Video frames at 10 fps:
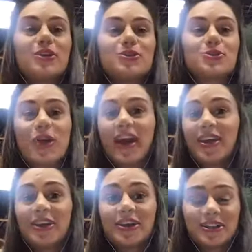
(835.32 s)

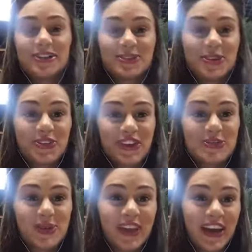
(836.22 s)
try doing
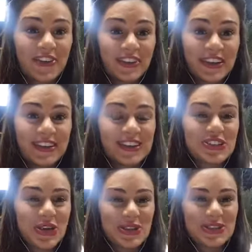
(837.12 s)
Facebook Live in
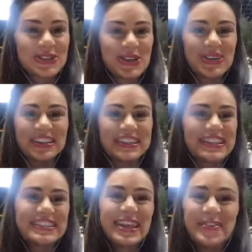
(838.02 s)
English also, and
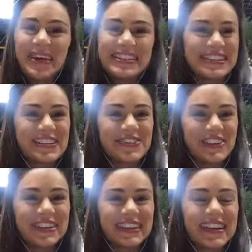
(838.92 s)
it's an amazing
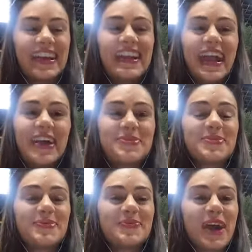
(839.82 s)
feeling. And
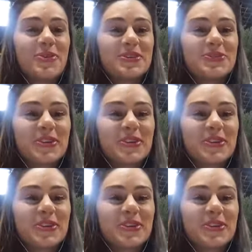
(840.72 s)
I would be